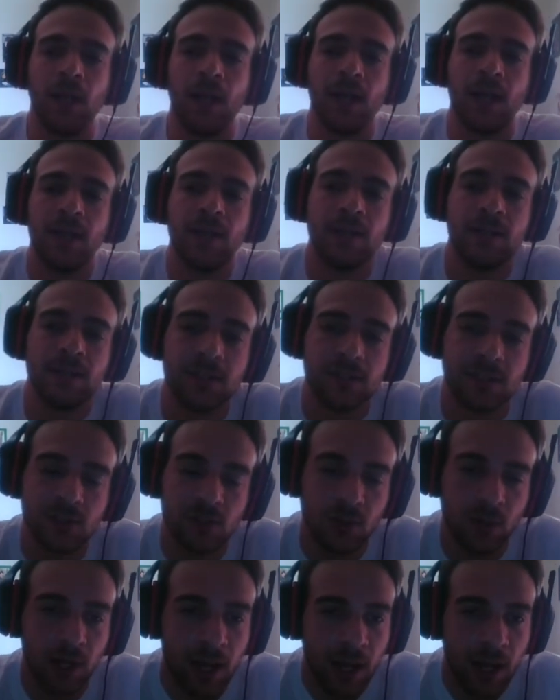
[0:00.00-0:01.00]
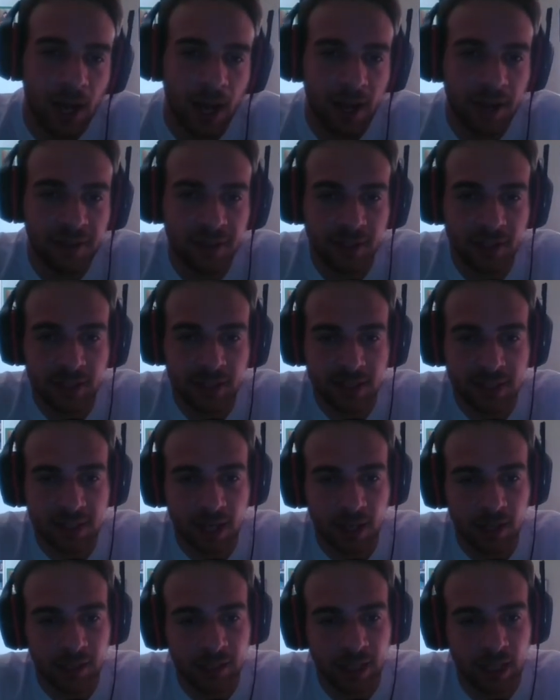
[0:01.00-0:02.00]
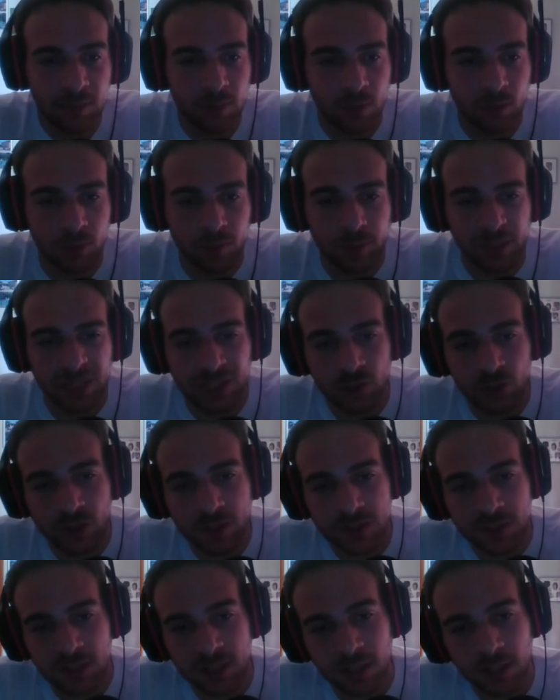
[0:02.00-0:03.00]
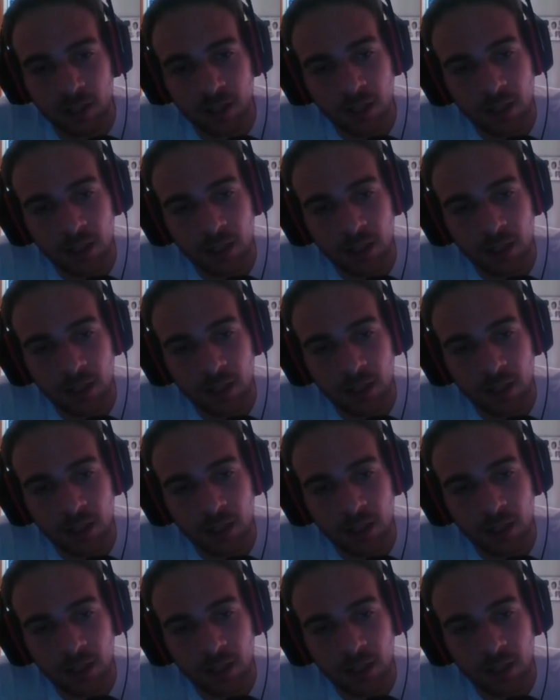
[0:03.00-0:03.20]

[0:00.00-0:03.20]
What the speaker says: And so I think this card could be interesting,